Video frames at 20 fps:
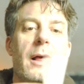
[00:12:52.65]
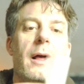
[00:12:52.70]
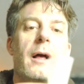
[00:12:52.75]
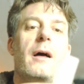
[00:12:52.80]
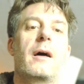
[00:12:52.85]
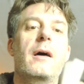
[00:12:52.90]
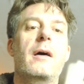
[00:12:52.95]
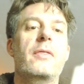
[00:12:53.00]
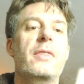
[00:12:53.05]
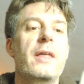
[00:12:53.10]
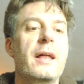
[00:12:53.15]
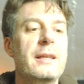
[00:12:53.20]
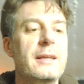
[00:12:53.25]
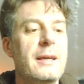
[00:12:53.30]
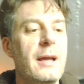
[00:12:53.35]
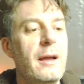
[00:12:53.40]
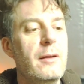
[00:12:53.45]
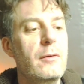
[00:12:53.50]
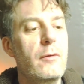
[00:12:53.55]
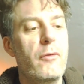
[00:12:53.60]
that
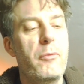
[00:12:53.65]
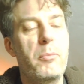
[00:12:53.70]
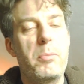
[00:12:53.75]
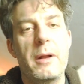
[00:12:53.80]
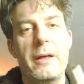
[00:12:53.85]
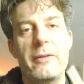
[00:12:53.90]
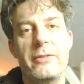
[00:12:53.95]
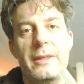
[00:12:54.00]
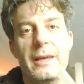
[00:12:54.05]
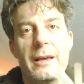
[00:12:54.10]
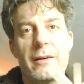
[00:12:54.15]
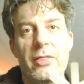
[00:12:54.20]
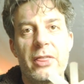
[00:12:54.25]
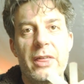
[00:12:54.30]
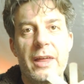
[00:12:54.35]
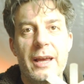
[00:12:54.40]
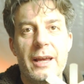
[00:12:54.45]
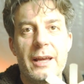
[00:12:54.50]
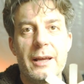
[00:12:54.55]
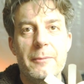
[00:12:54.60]
kind of plastic
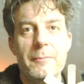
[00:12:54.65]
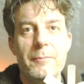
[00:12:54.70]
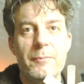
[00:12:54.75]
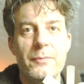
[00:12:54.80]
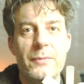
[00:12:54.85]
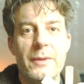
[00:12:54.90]
thing.